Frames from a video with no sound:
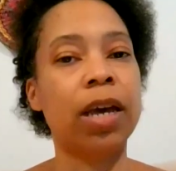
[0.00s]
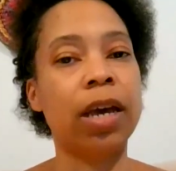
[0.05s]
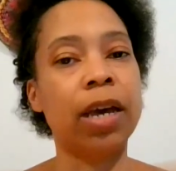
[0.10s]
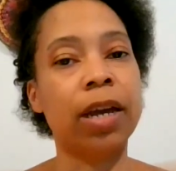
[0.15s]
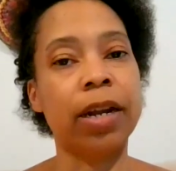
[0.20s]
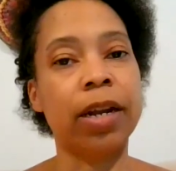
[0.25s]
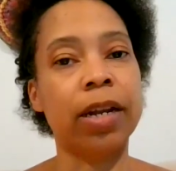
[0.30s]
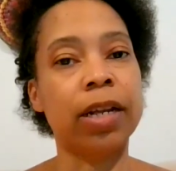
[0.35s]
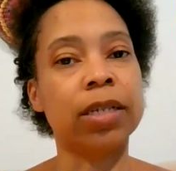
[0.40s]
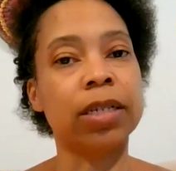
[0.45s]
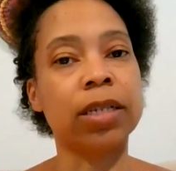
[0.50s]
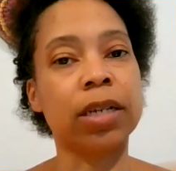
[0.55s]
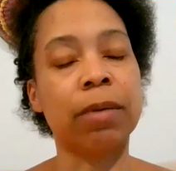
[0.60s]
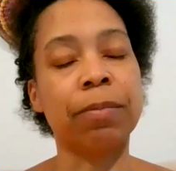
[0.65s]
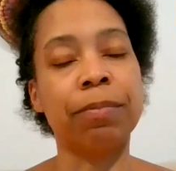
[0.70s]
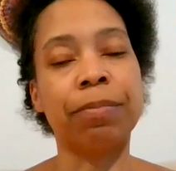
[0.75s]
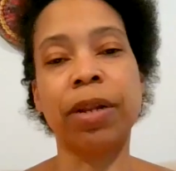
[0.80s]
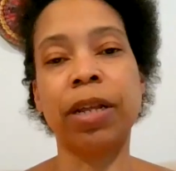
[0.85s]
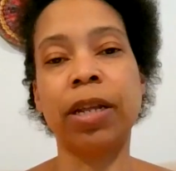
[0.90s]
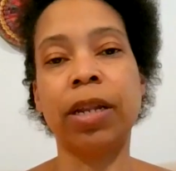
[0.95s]
And it is
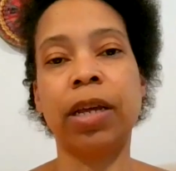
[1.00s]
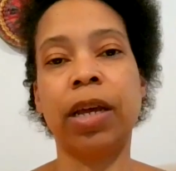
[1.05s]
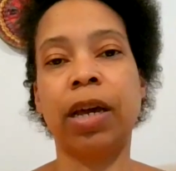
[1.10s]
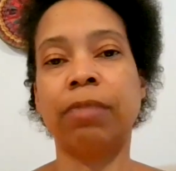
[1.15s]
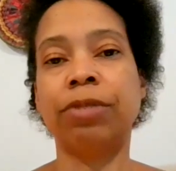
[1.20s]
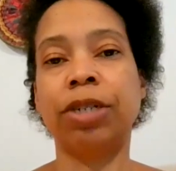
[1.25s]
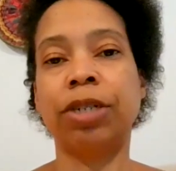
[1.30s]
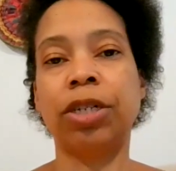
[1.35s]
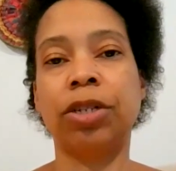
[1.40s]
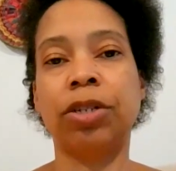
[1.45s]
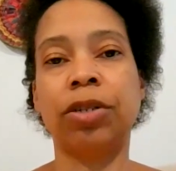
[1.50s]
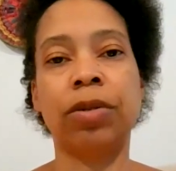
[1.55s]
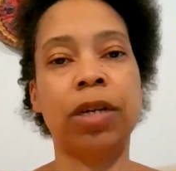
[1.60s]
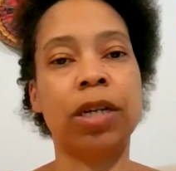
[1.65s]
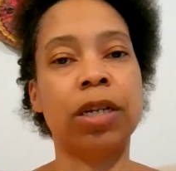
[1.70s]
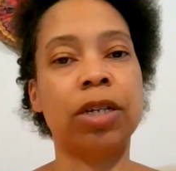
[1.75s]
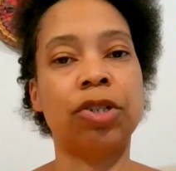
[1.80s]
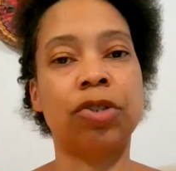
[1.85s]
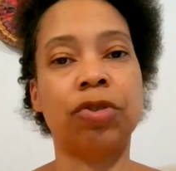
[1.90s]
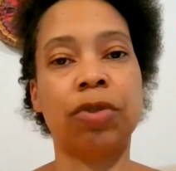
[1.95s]
completely up to you.
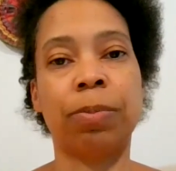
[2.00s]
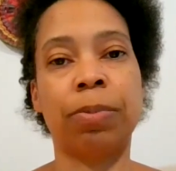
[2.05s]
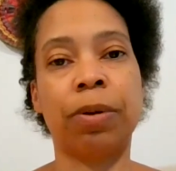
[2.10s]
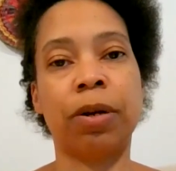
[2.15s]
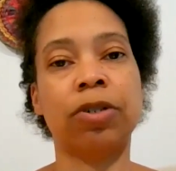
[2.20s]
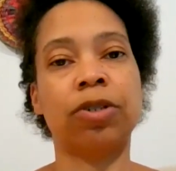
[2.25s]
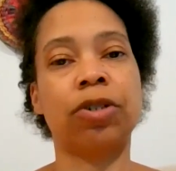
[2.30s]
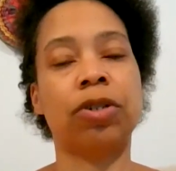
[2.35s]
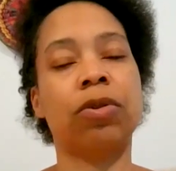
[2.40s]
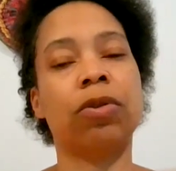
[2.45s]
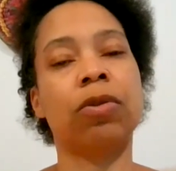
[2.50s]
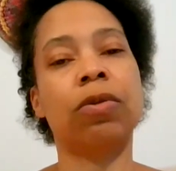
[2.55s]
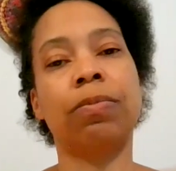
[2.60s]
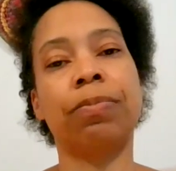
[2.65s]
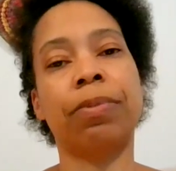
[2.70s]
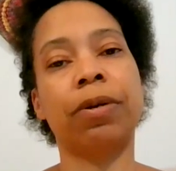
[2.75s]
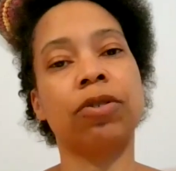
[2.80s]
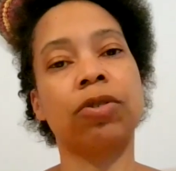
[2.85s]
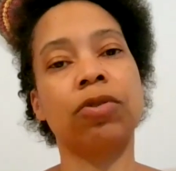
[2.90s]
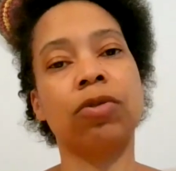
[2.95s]
It is your
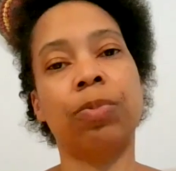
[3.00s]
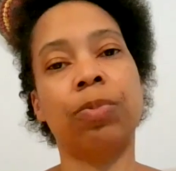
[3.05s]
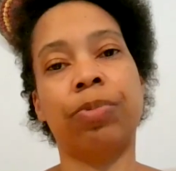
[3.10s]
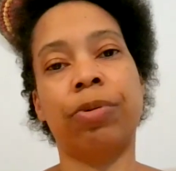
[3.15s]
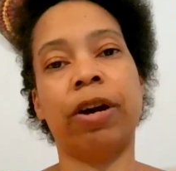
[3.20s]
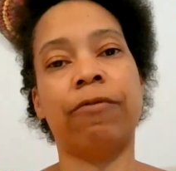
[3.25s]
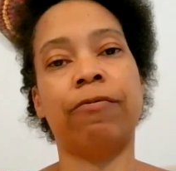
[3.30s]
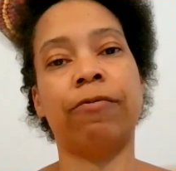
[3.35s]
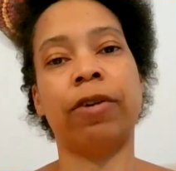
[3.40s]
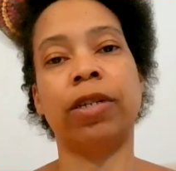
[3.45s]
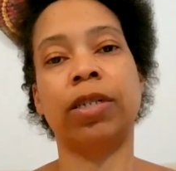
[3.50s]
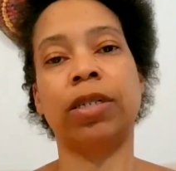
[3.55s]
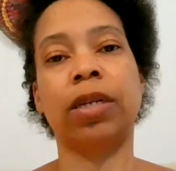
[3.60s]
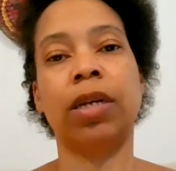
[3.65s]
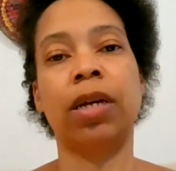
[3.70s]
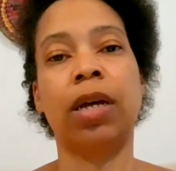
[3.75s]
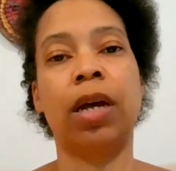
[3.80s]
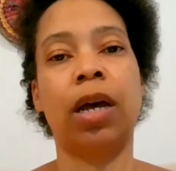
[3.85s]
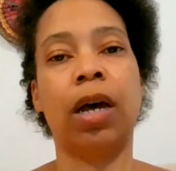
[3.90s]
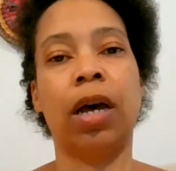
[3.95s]
personal
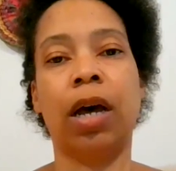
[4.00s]
preference.